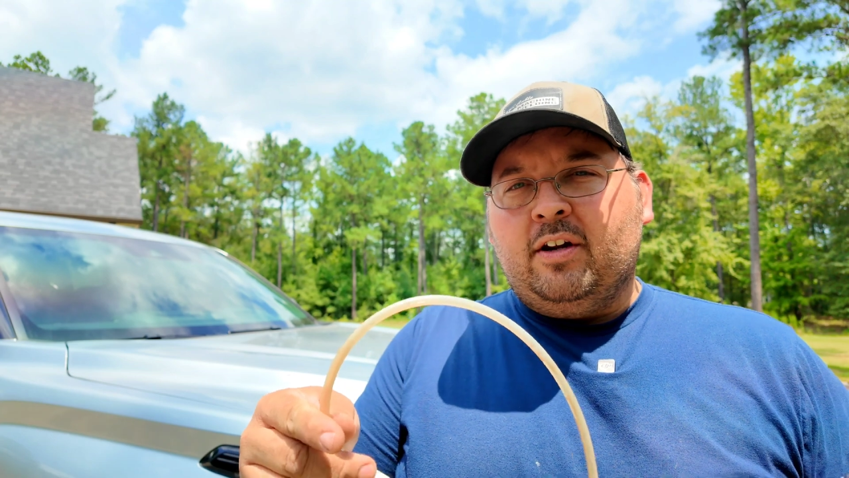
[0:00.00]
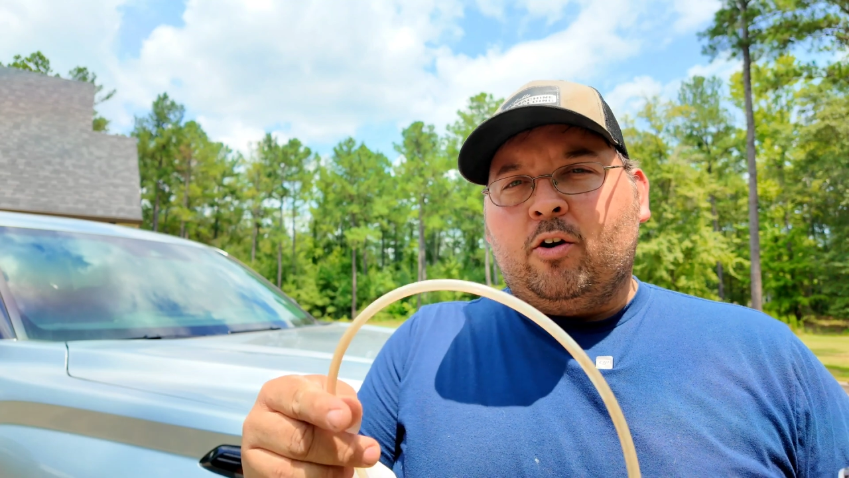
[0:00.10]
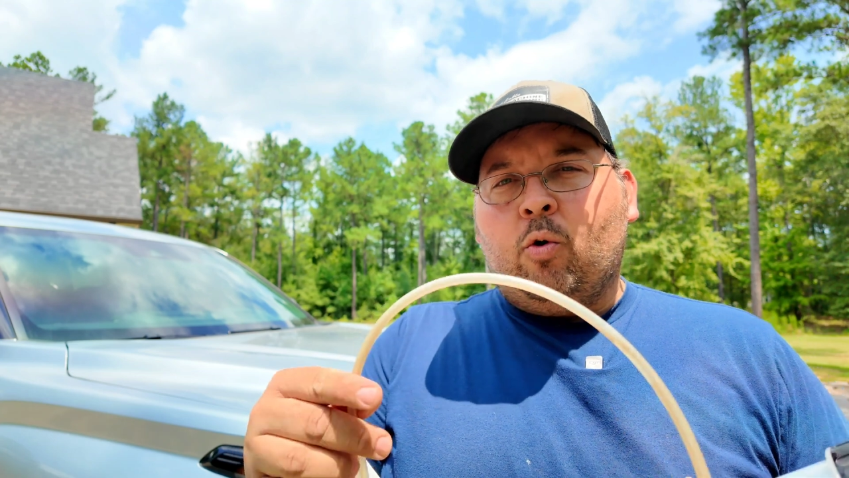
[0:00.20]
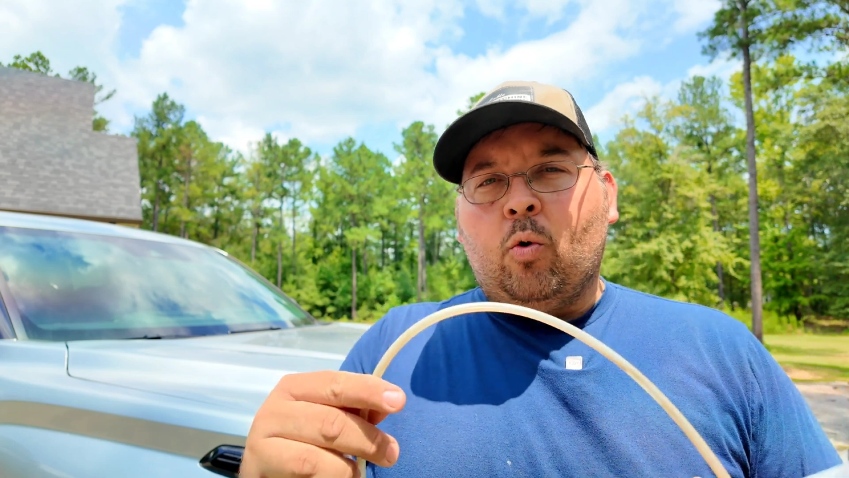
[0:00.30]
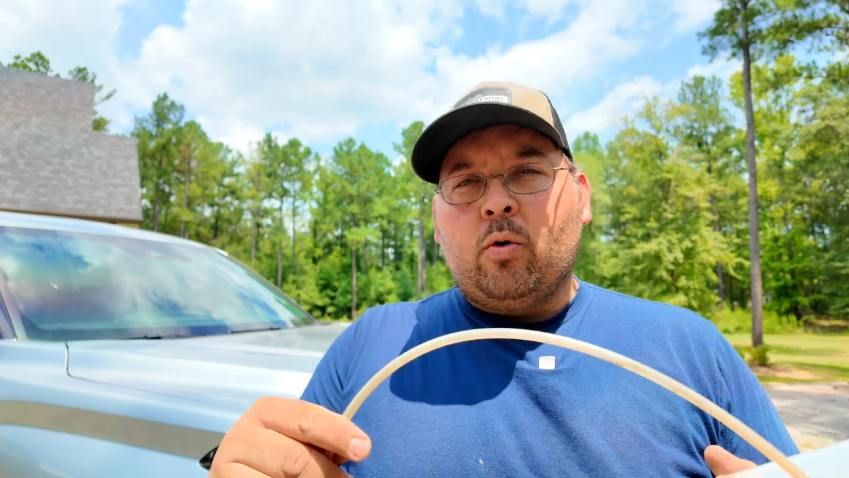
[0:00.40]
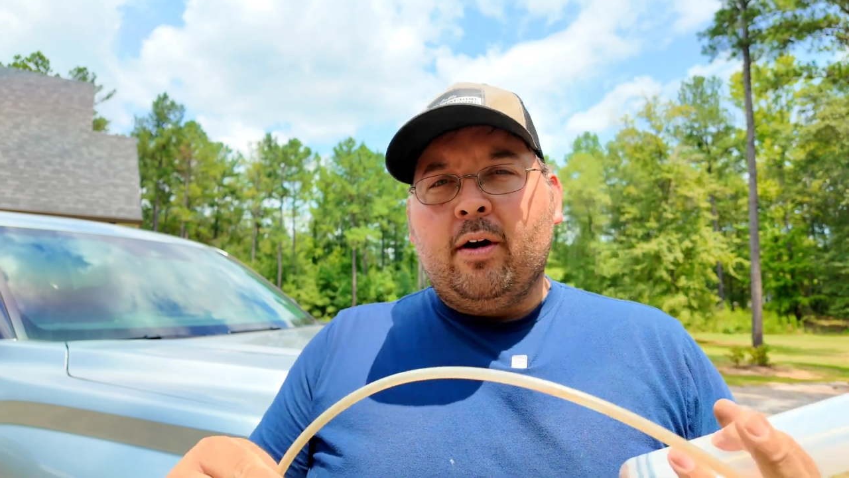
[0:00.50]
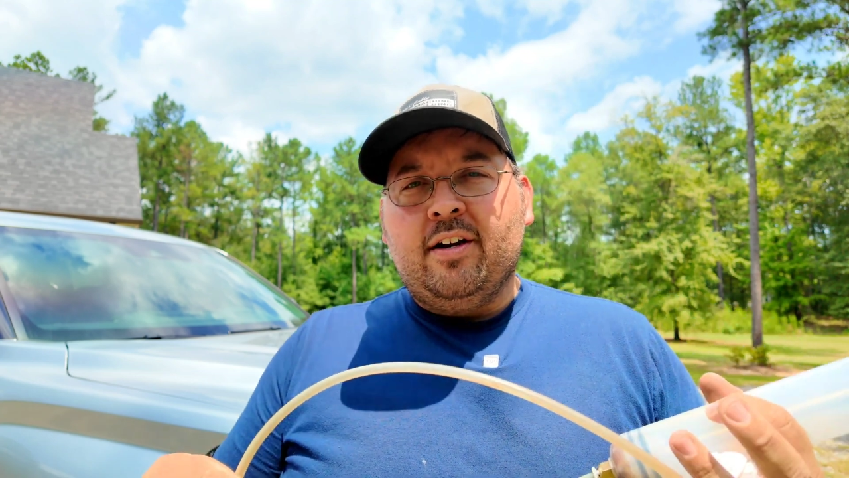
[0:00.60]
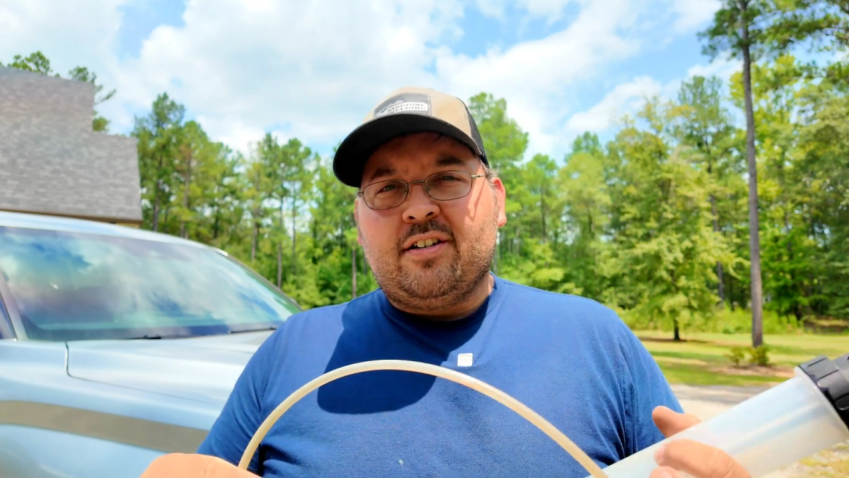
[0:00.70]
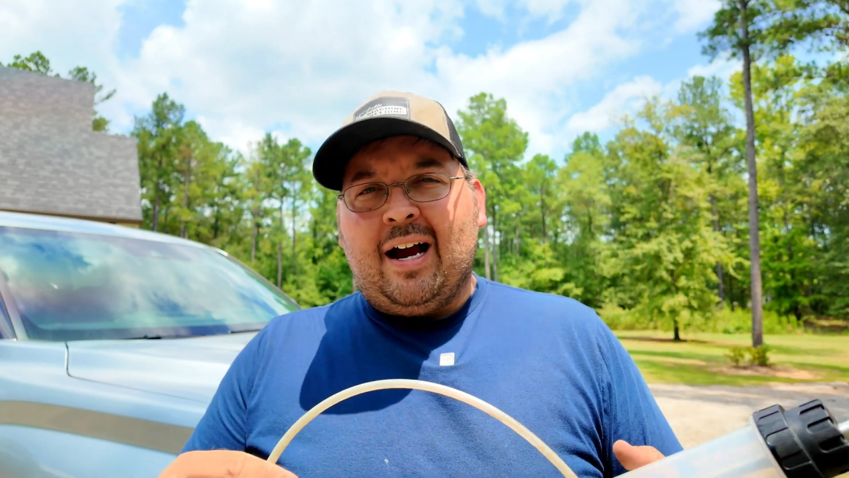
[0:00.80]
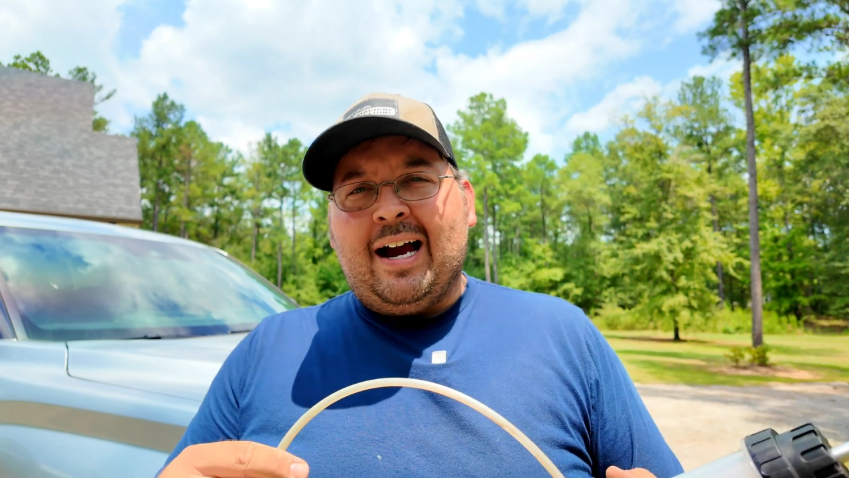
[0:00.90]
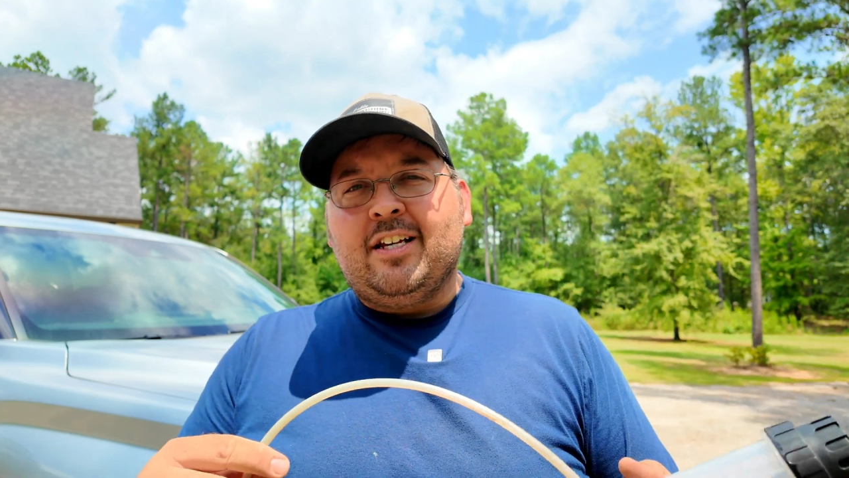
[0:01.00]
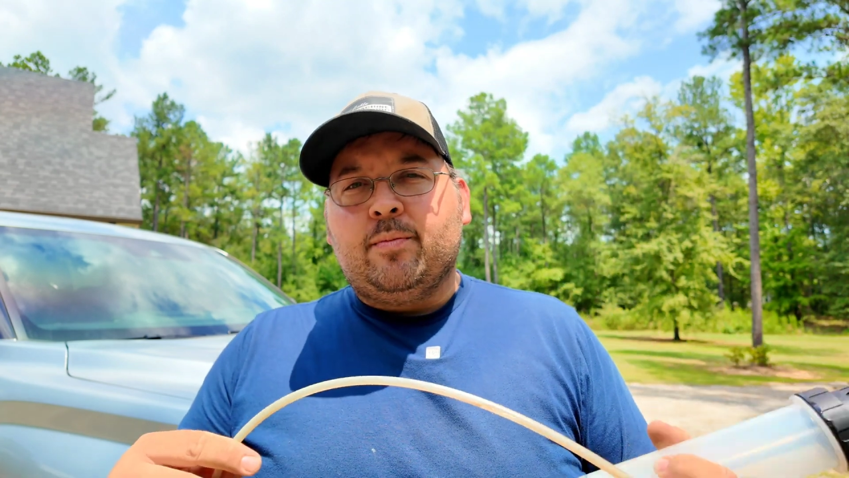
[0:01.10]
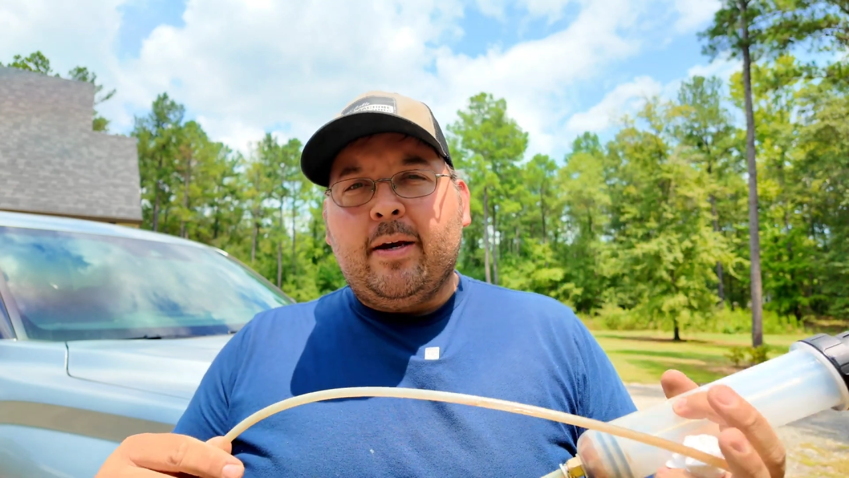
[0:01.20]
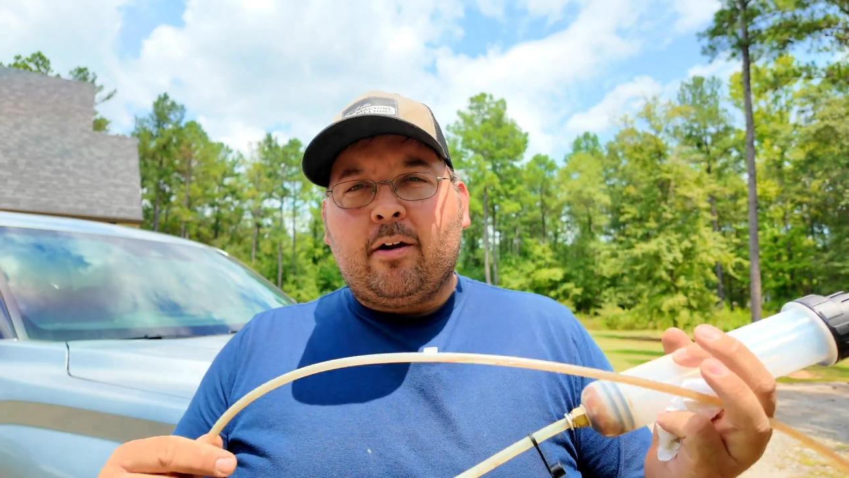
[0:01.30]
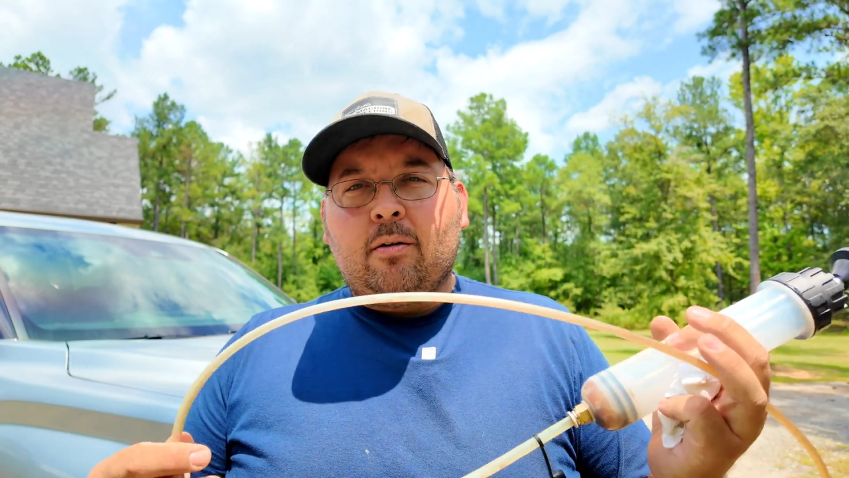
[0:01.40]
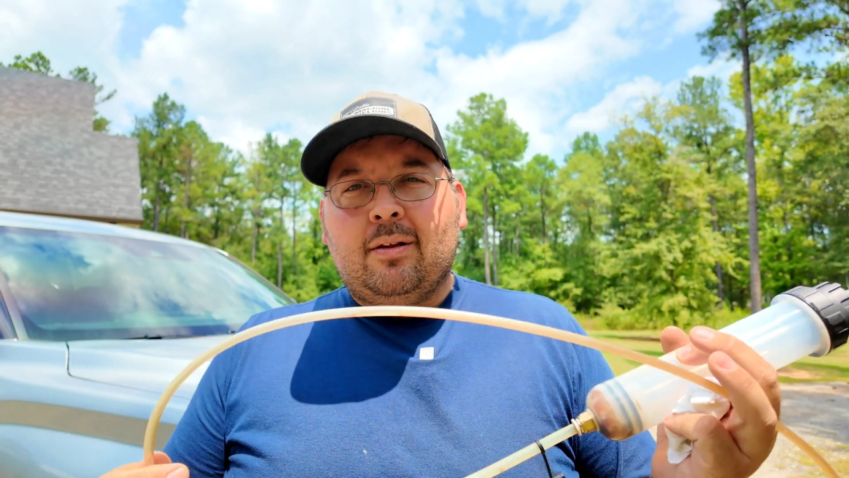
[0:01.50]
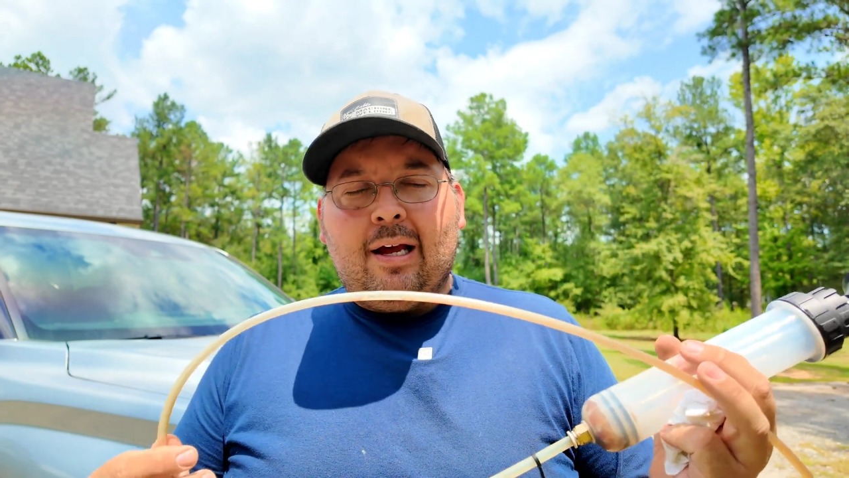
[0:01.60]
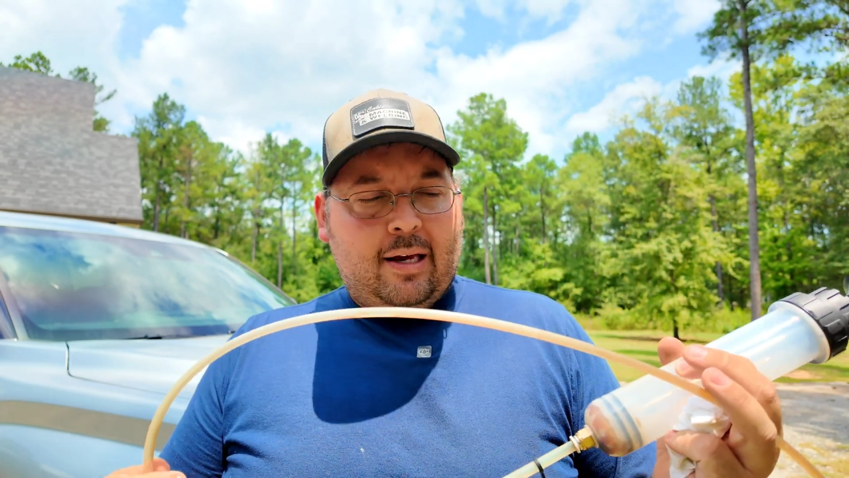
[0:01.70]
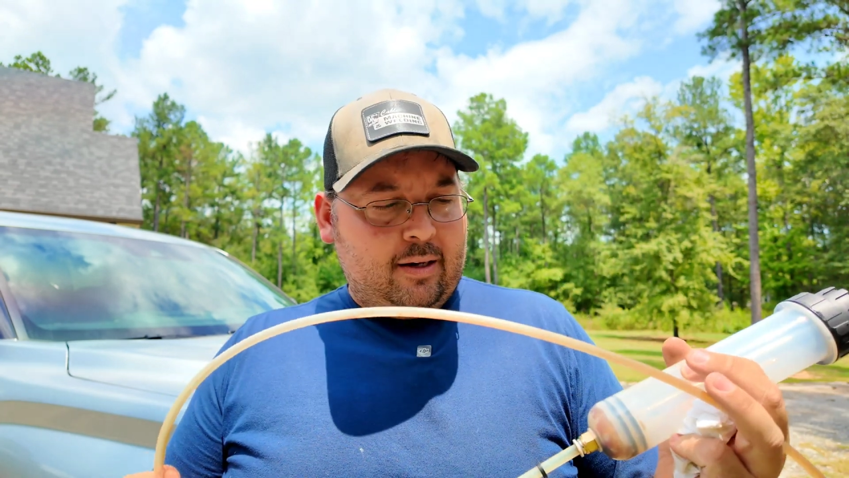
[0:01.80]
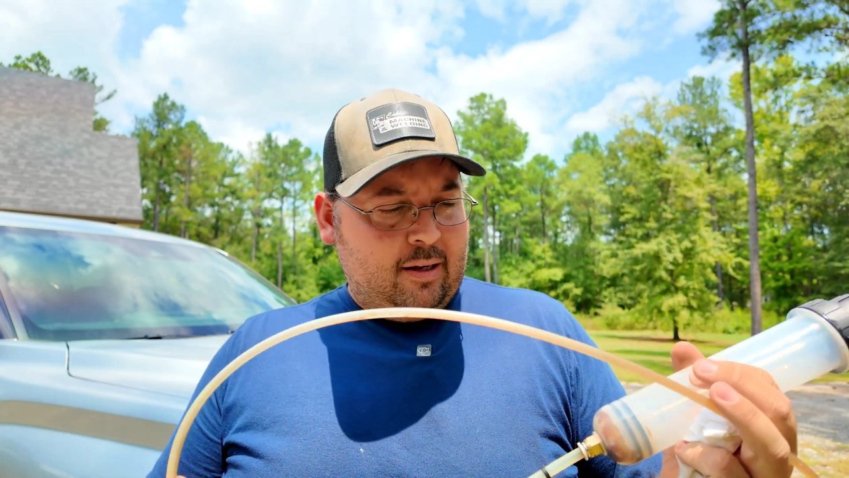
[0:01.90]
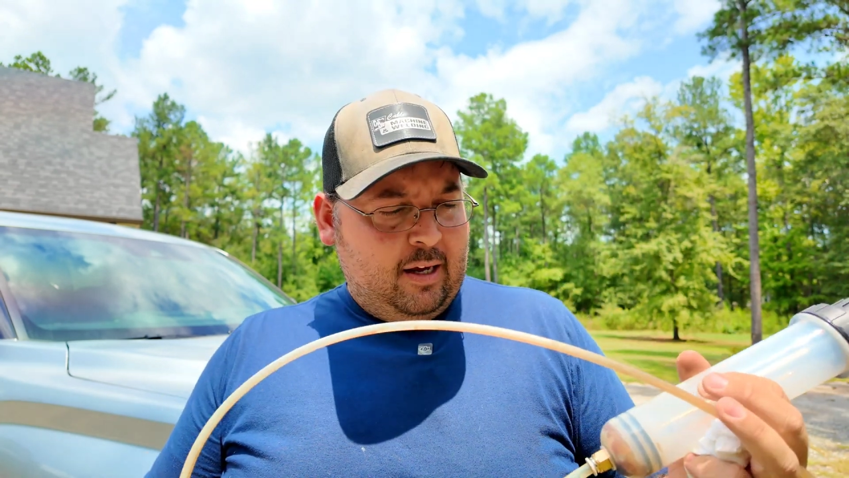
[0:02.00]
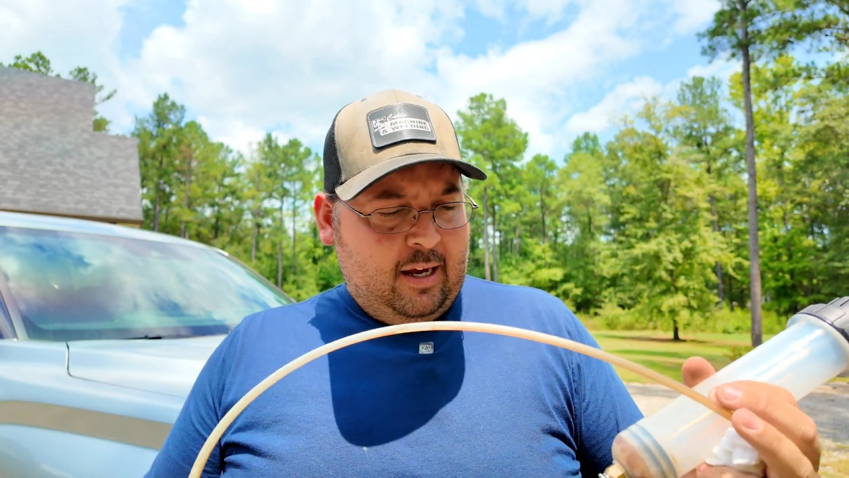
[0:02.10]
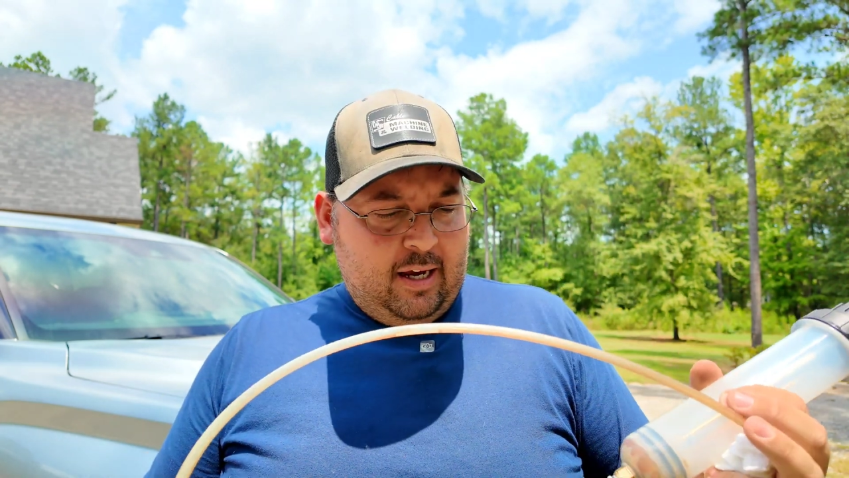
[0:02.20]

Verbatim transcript: than a quarter inch ice maker line.